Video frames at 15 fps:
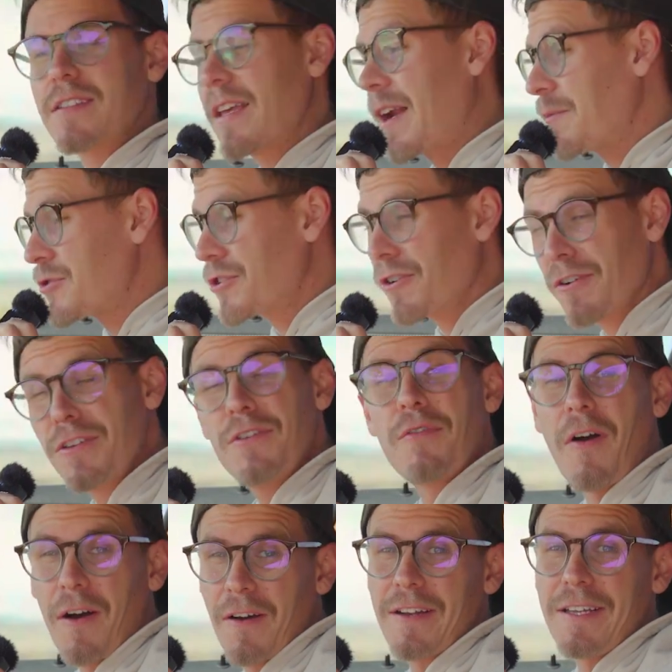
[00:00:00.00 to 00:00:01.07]
and I'm sure you've
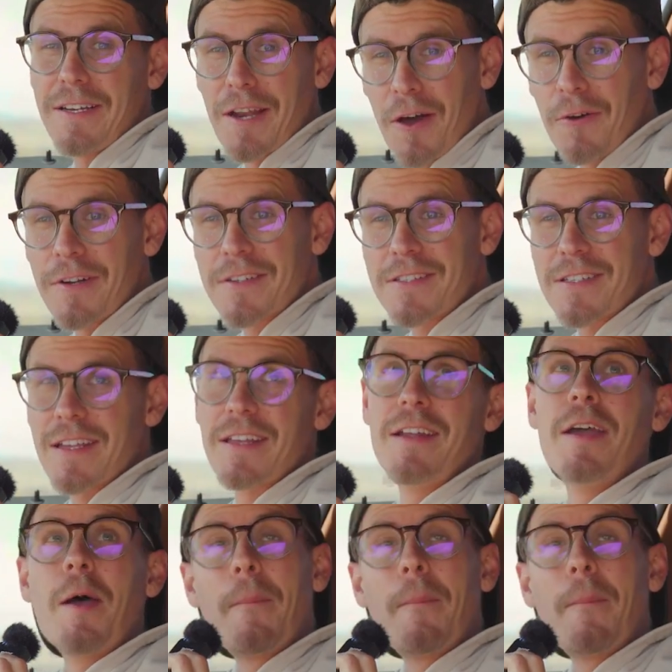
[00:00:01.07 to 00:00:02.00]
already noticed it.